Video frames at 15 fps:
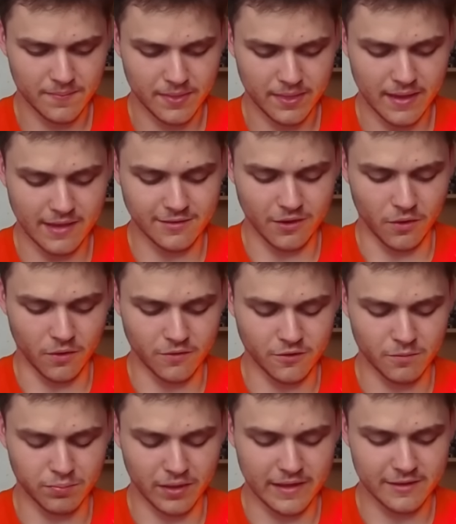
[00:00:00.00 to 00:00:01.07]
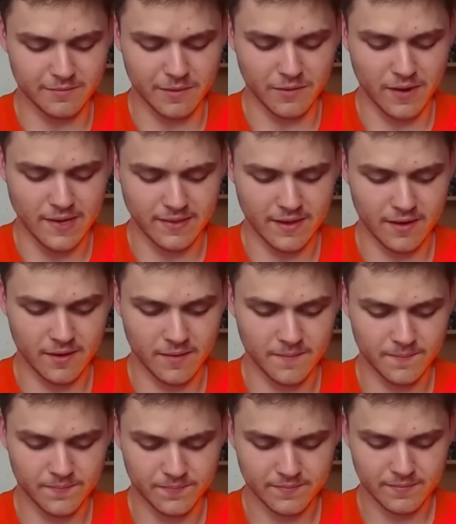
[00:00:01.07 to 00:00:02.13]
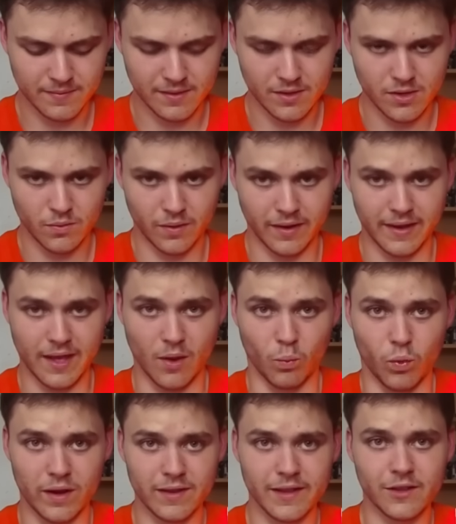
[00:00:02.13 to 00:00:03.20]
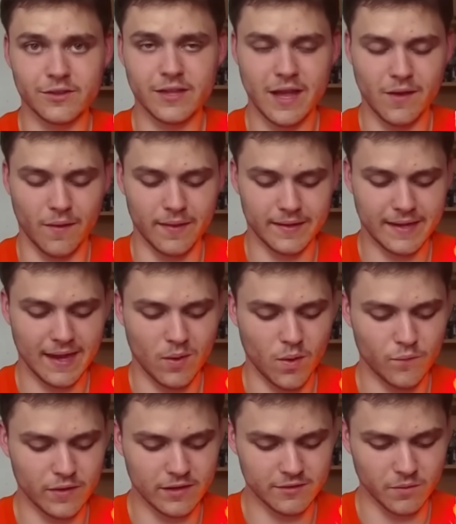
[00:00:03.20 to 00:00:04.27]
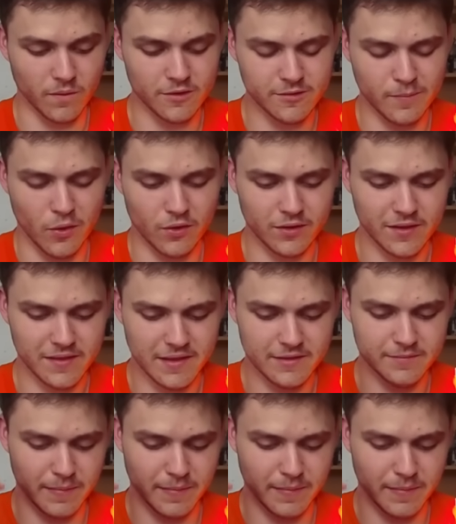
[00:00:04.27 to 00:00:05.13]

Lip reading: Nice archer placement right there. We're going to get 1 little tick on the tower if he doesn't respond to this,